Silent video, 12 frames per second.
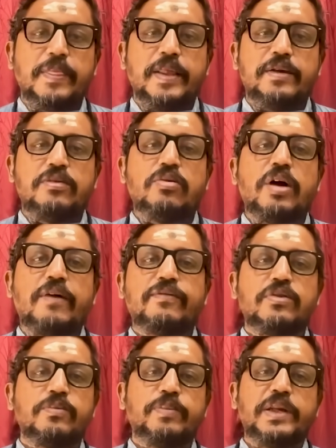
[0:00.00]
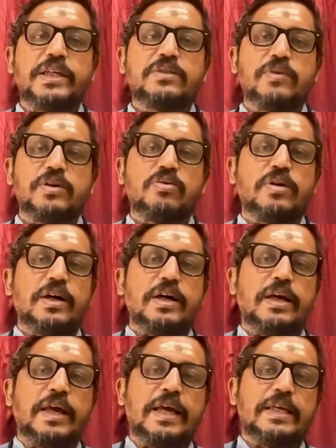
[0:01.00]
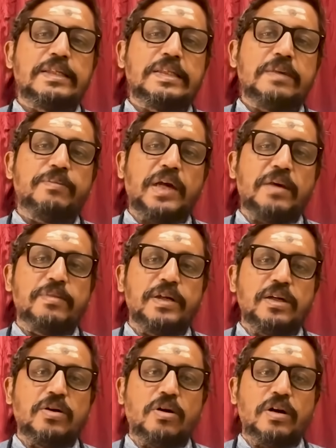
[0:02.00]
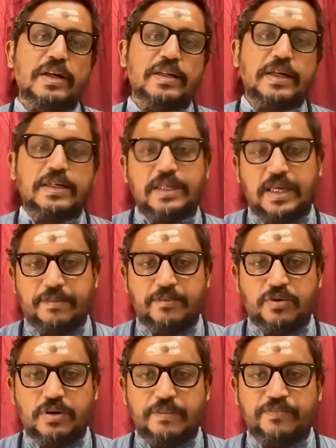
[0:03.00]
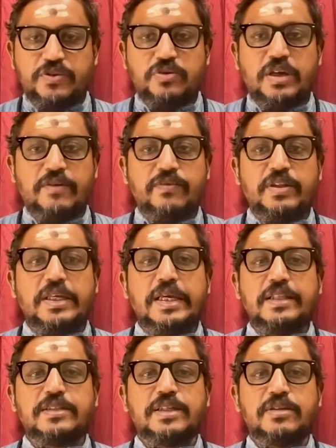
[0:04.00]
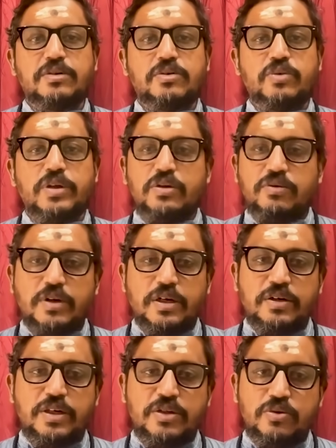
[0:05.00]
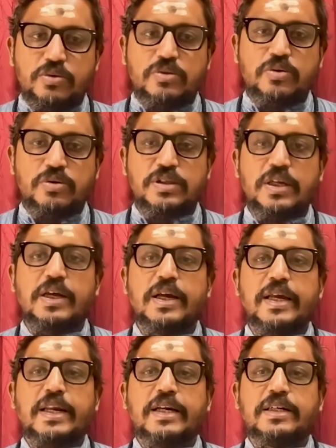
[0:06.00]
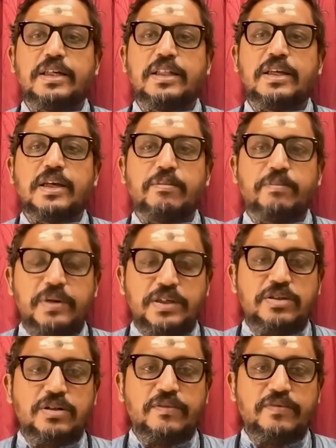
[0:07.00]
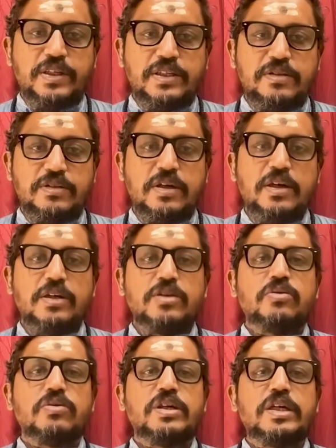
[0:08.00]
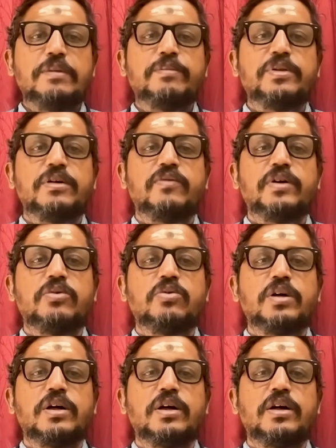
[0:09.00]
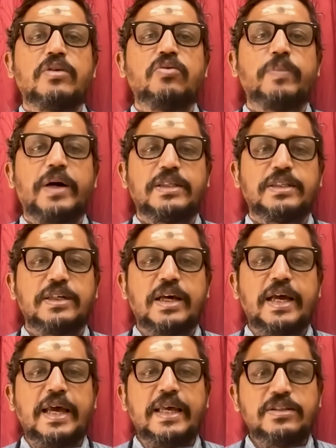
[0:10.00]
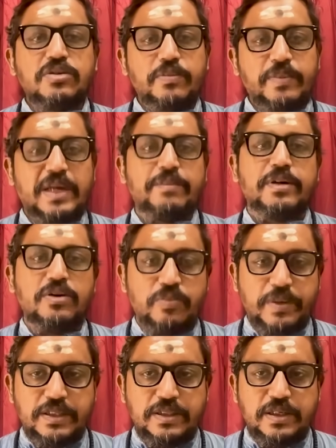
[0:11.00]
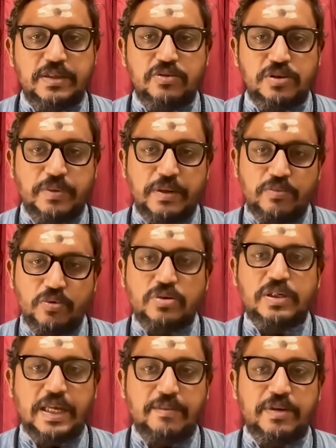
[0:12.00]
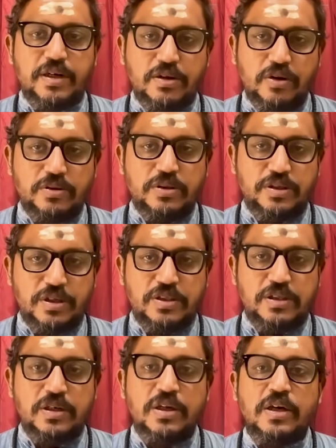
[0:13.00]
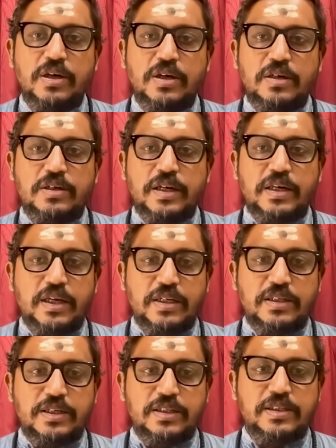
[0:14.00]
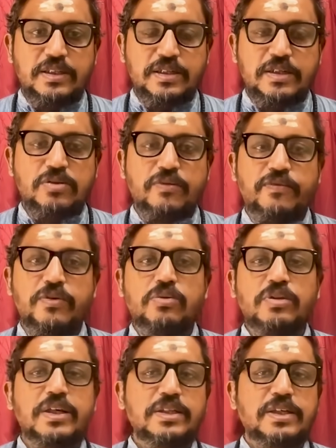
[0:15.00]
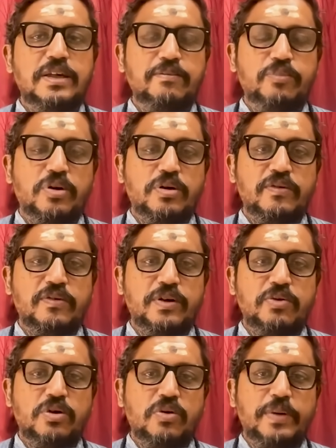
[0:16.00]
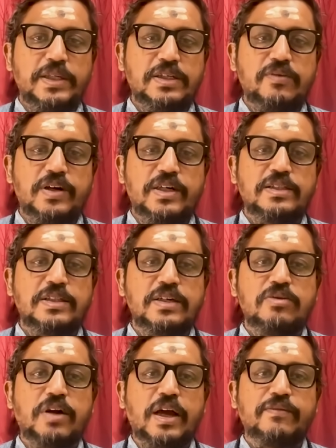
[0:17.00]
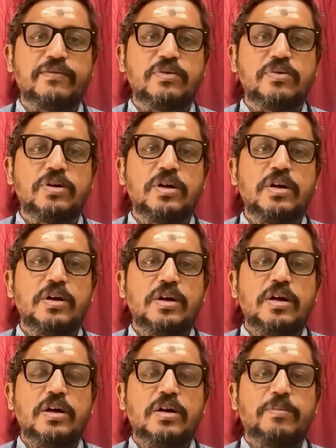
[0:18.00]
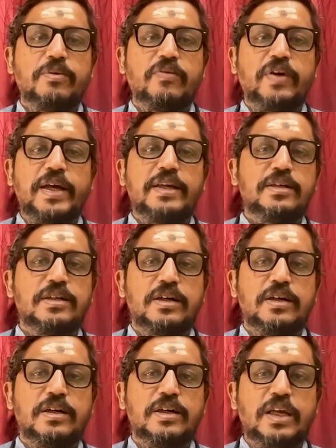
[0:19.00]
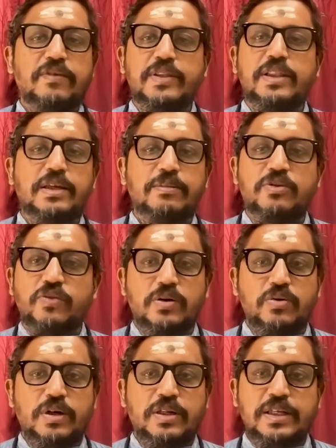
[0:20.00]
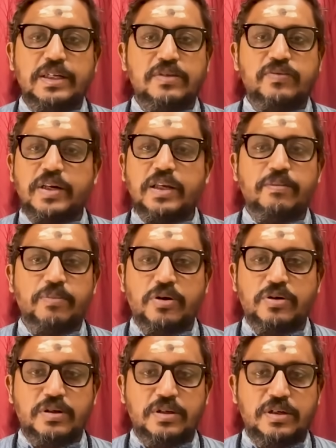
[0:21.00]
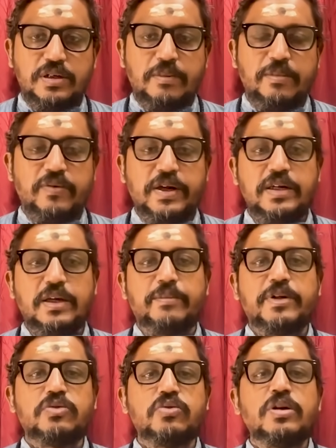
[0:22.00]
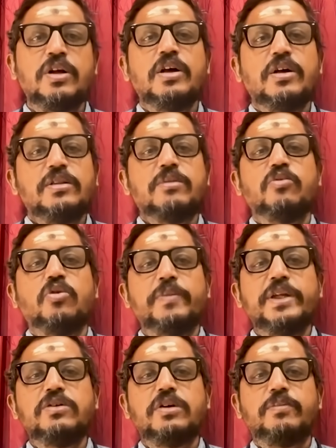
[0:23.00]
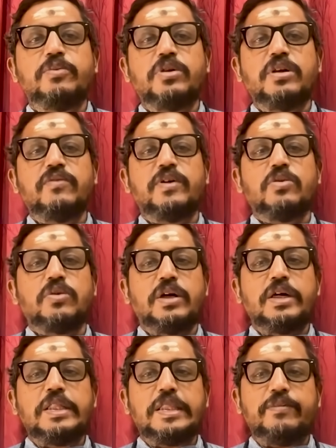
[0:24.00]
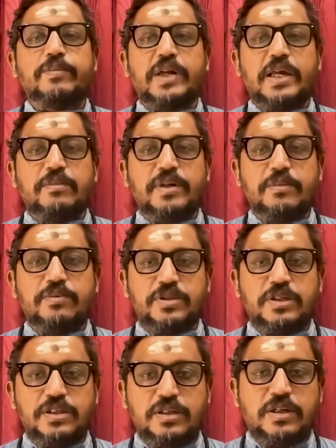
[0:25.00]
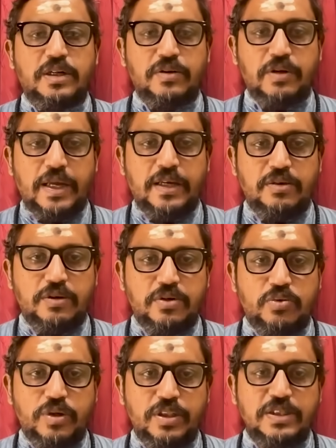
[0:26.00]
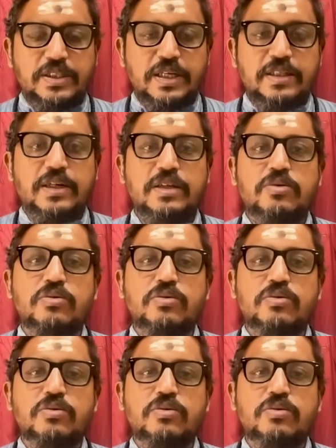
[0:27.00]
you have to place Vatuka as the primary god at that time. Okay. So everything else that you're doing, you can reduce those, and until the completion of this, you keep the Vatuka Upasana as your primary Upasana. You spend more time in it, concentration, dedication, etc. So few things are important for Vatuka Upasana. One is that you have to provide Naivedyam to Vatuka. That is very important. Number one. Number two, the moment you are putting Vatuka in the primary position and you are doing the sadhana,